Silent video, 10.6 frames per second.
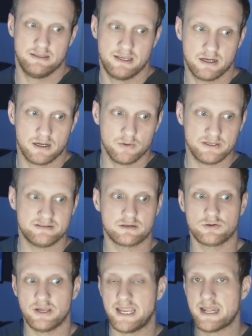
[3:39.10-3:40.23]
they're going to
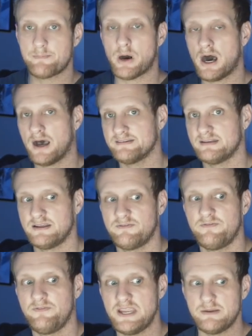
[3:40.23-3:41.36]
create a positive
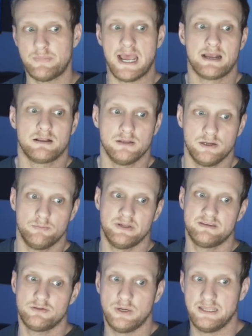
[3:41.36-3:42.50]
feedback loop
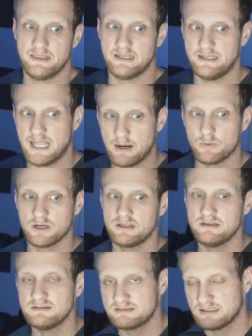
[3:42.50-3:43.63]
between the network
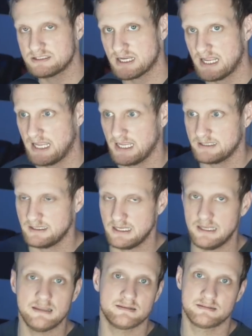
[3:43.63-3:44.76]
usage and
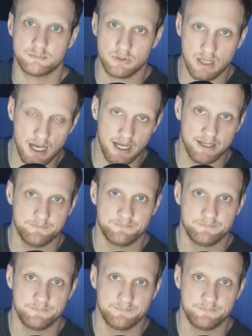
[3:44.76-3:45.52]
ETH supply.